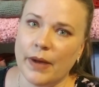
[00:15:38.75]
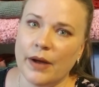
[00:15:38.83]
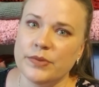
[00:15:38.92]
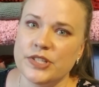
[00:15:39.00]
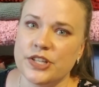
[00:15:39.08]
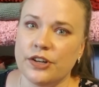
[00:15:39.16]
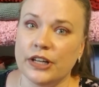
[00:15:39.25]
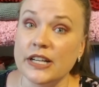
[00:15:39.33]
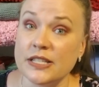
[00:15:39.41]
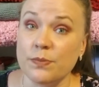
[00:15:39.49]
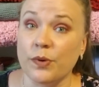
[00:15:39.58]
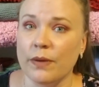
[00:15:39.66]
I was
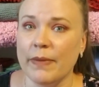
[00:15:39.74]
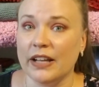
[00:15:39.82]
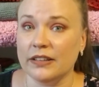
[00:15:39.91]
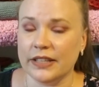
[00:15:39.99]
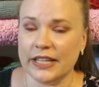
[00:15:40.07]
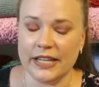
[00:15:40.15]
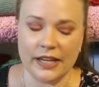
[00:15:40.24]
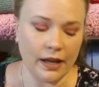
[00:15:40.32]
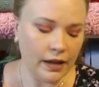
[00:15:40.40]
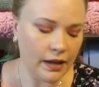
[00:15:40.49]
curious more about the